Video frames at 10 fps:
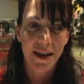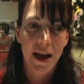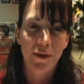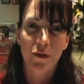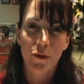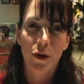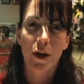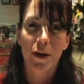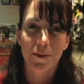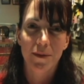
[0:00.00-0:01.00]
have a
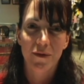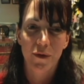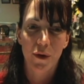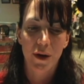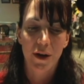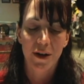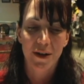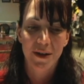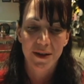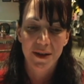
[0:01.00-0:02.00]
forum for
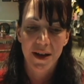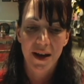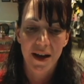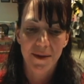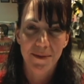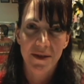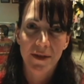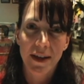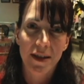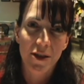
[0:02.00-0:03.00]

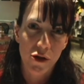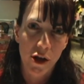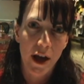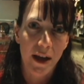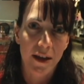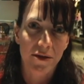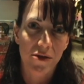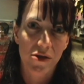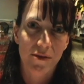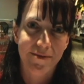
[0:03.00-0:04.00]
affecting
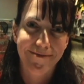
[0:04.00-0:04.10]
change.